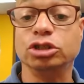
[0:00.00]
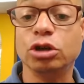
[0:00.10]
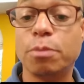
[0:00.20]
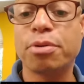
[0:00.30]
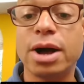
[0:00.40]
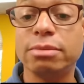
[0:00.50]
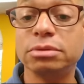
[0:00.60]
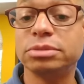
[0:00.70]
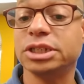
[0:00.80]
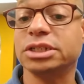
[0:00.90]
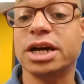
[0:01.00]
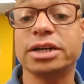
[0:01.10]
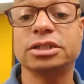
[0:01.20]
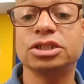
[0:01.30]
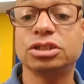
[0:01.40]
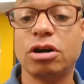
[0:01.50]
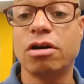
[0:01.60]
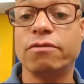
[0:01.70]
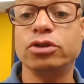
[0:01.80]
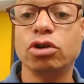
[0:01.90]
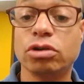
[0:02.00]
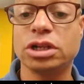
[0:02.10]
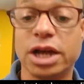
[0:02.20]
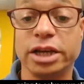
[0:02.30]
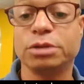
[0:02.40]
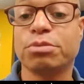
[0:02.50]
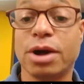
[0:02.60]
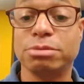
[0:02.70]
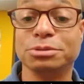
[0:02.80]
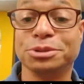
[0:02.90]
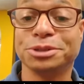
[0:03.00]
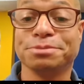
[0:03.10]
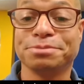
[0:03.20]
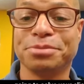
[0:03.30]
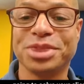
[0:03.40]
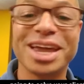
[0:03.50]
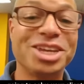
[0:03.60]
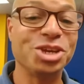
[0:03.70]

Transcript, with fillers: because your problems is not going to solve your clients' problems.